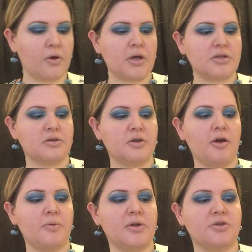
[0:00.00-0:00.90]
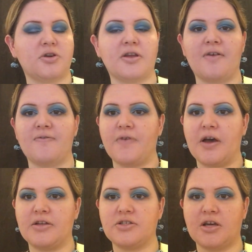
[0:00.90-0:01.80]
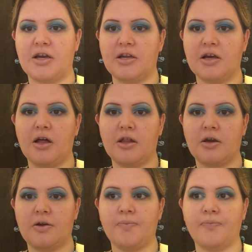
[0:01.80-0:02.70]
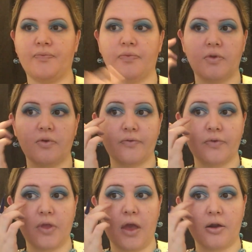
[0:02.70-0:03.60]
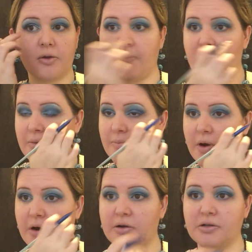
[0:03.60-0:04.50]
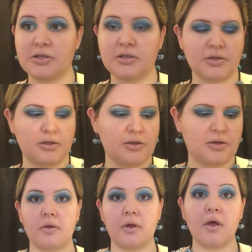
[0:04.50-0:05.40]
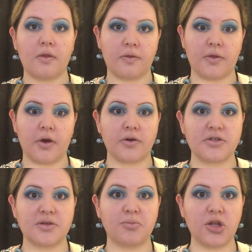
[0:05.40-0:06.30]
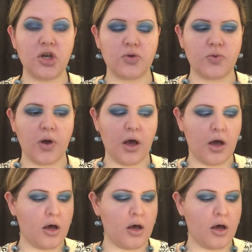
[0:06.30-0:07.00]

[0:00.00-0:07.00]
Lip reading: Okay, so now I'm gonna try that Fine China color for the outer bottom part. There's the blue.